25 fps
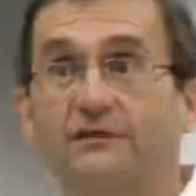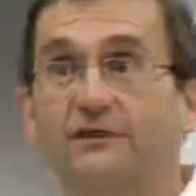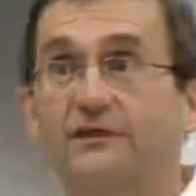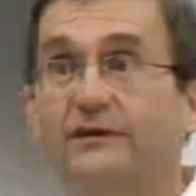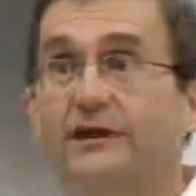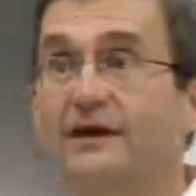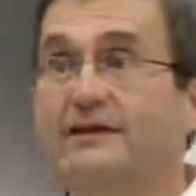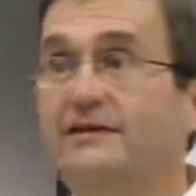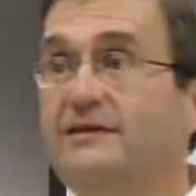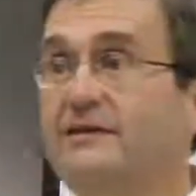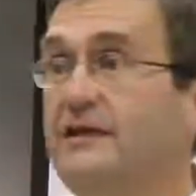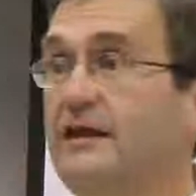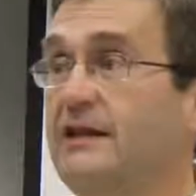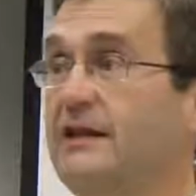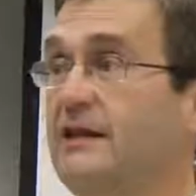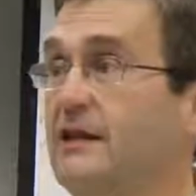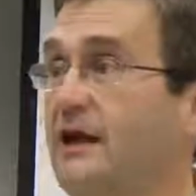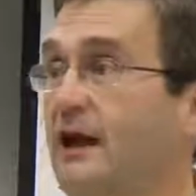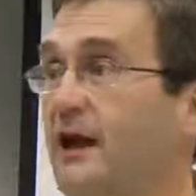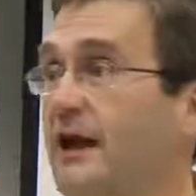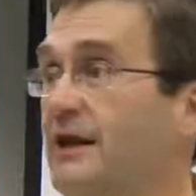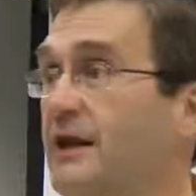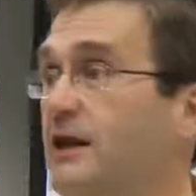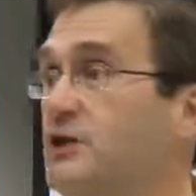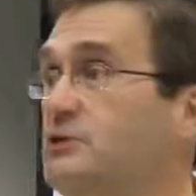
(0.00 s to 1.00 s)
In
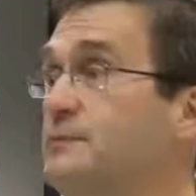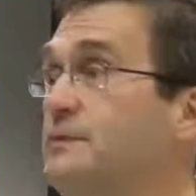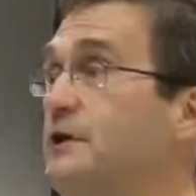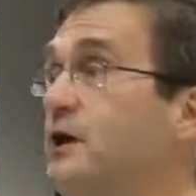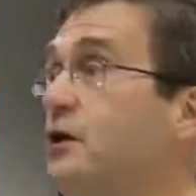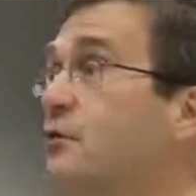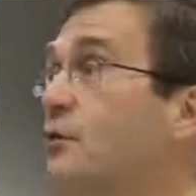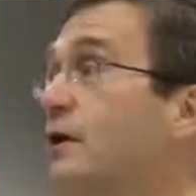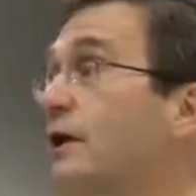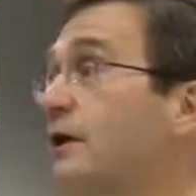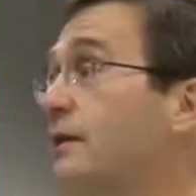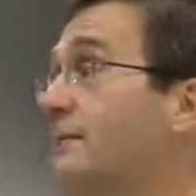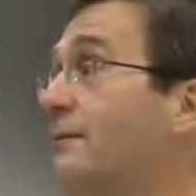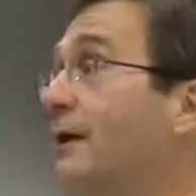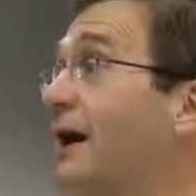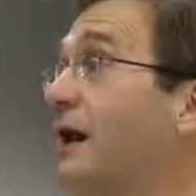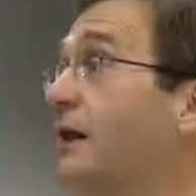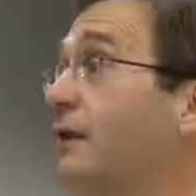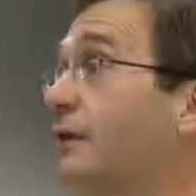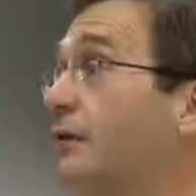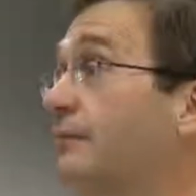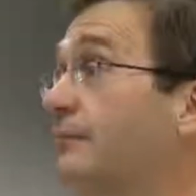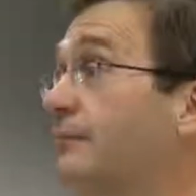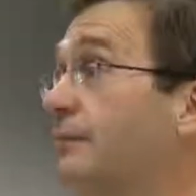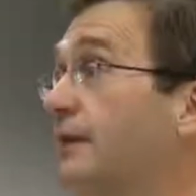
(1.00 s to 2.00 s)
1989, HP acquired
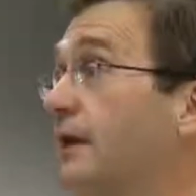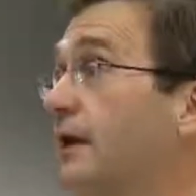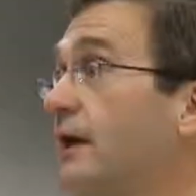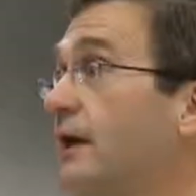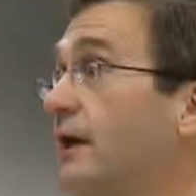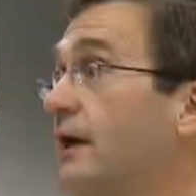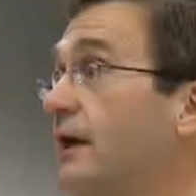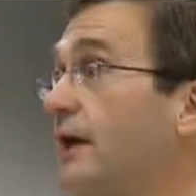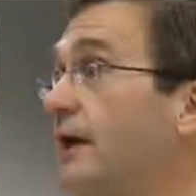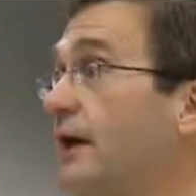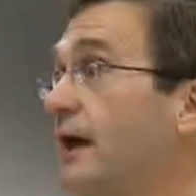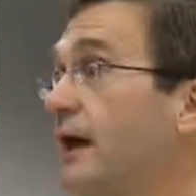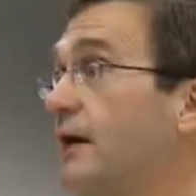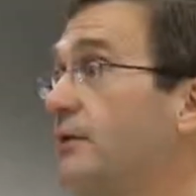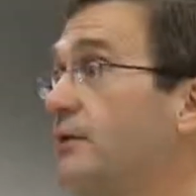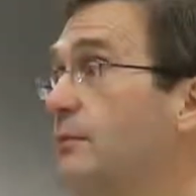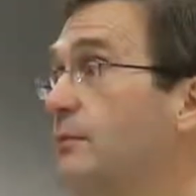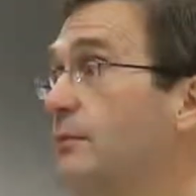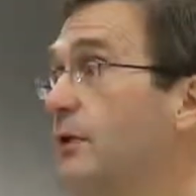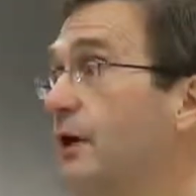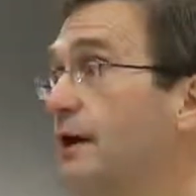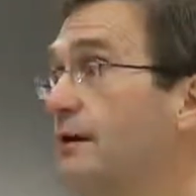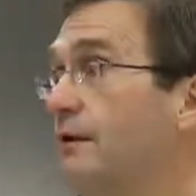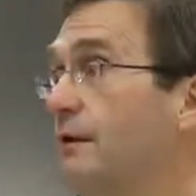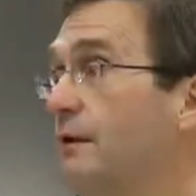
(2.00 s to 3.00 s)
Apollo, and we
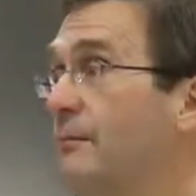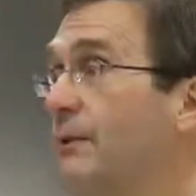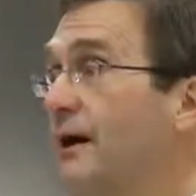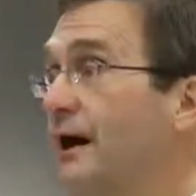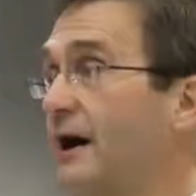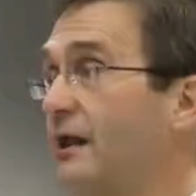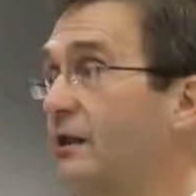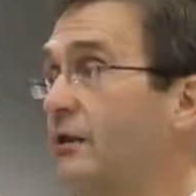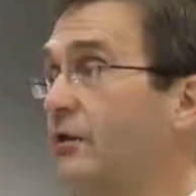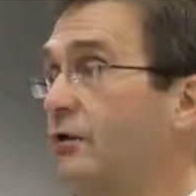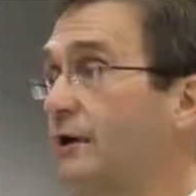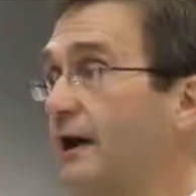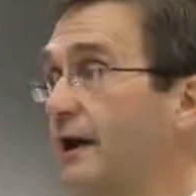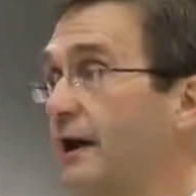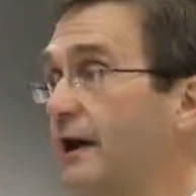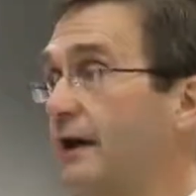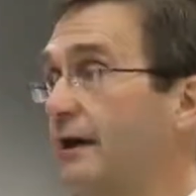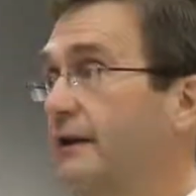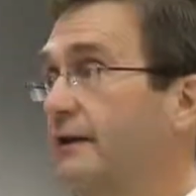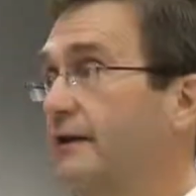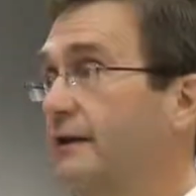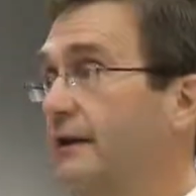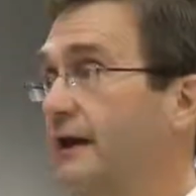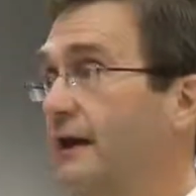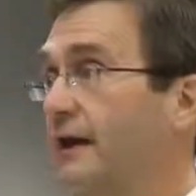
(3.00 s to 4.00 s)
brought Apollo
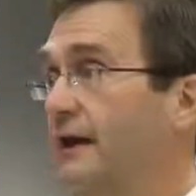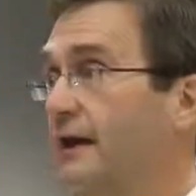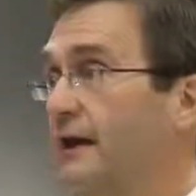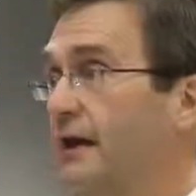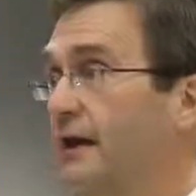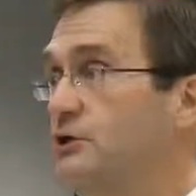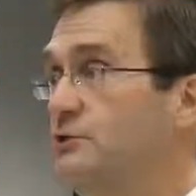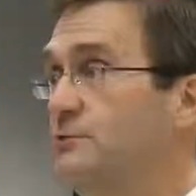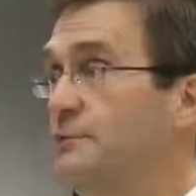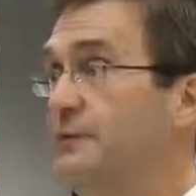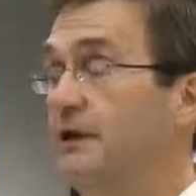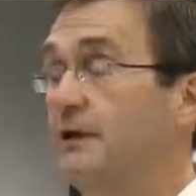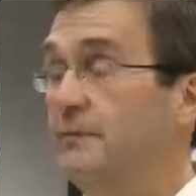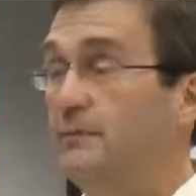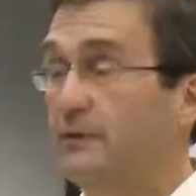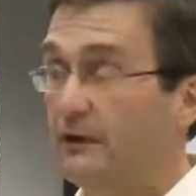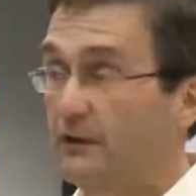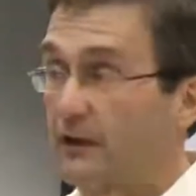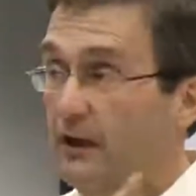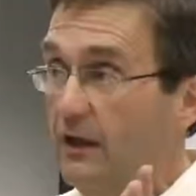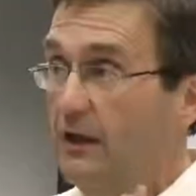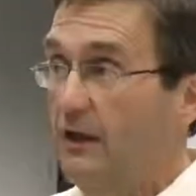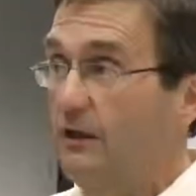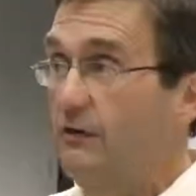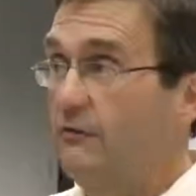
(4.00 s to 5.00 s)
and HP, but
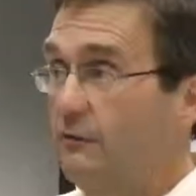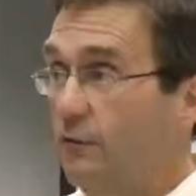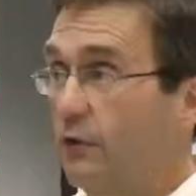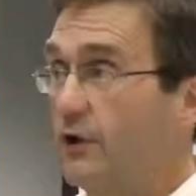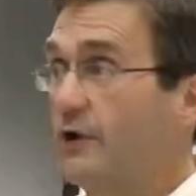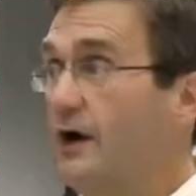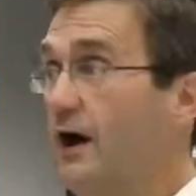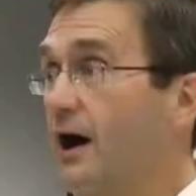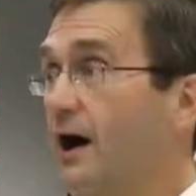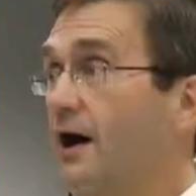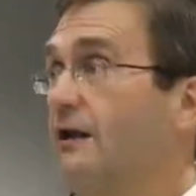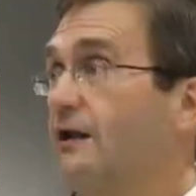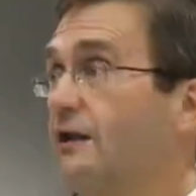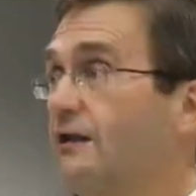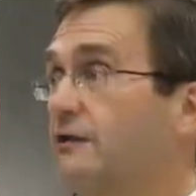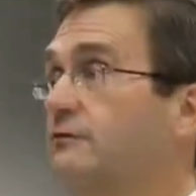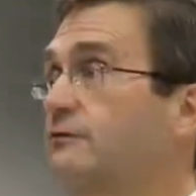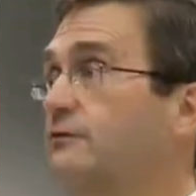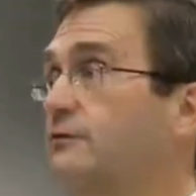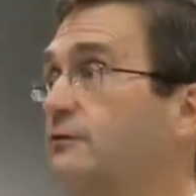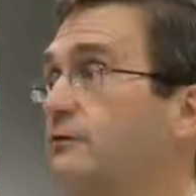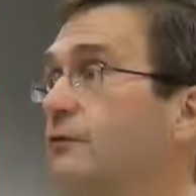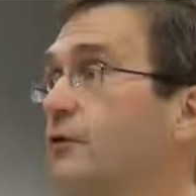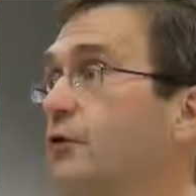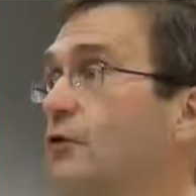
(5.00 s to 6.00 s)
Fort
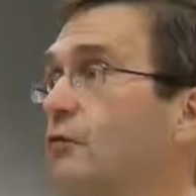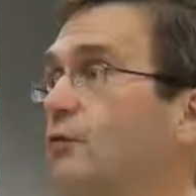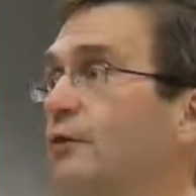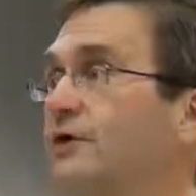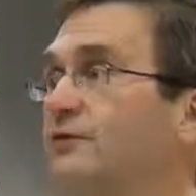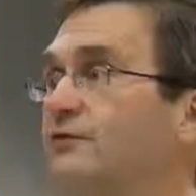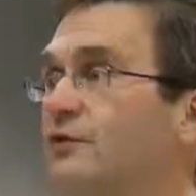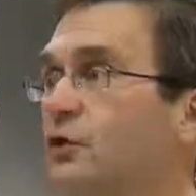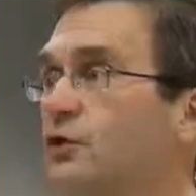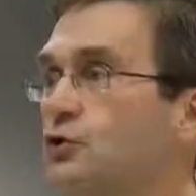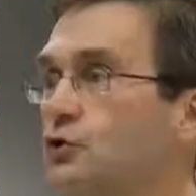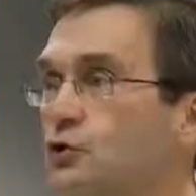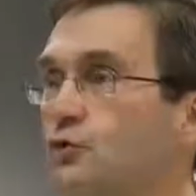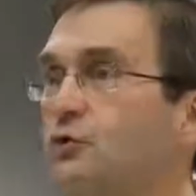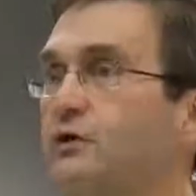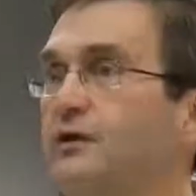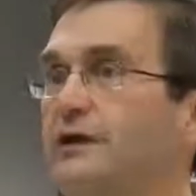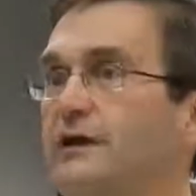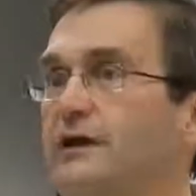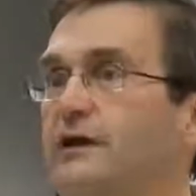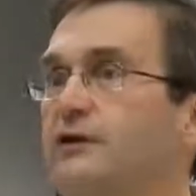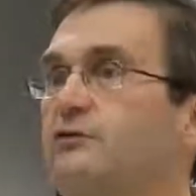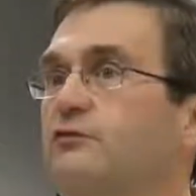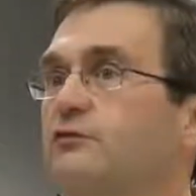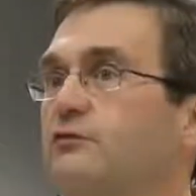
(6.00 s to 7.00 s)
Collins was the
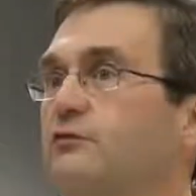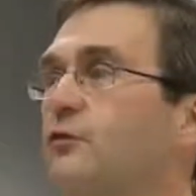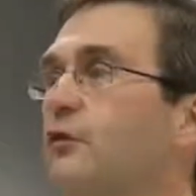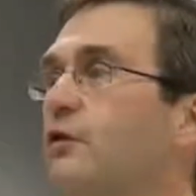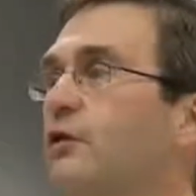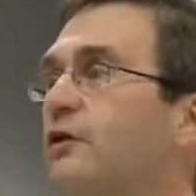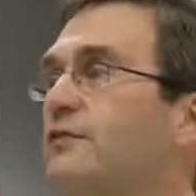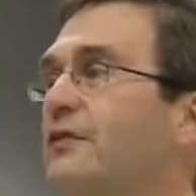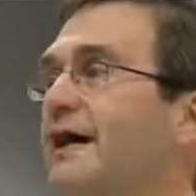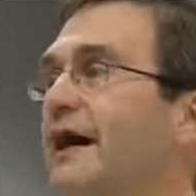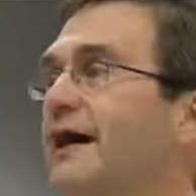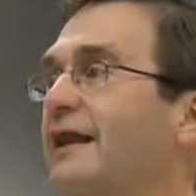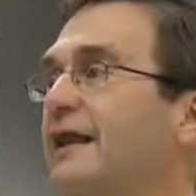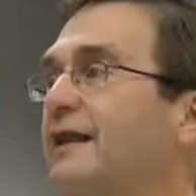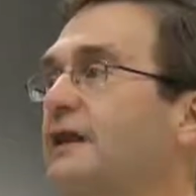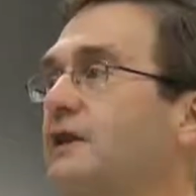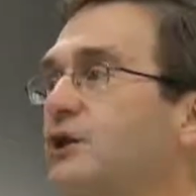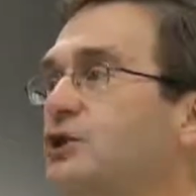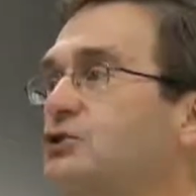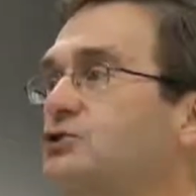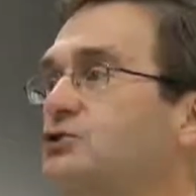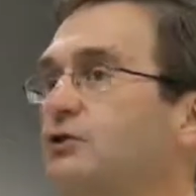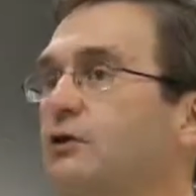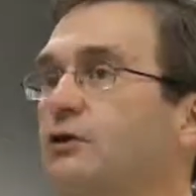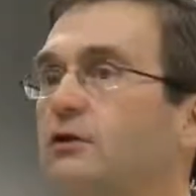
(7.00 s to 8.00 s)
nucleus for that
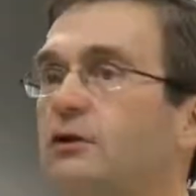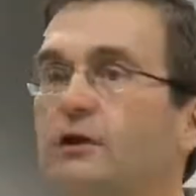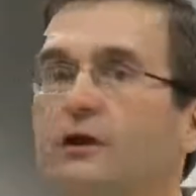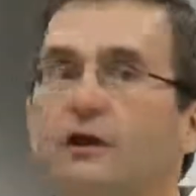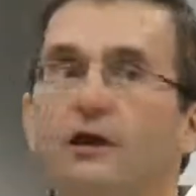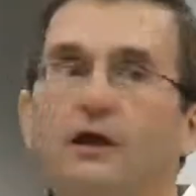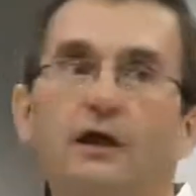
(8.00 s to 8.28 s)
initial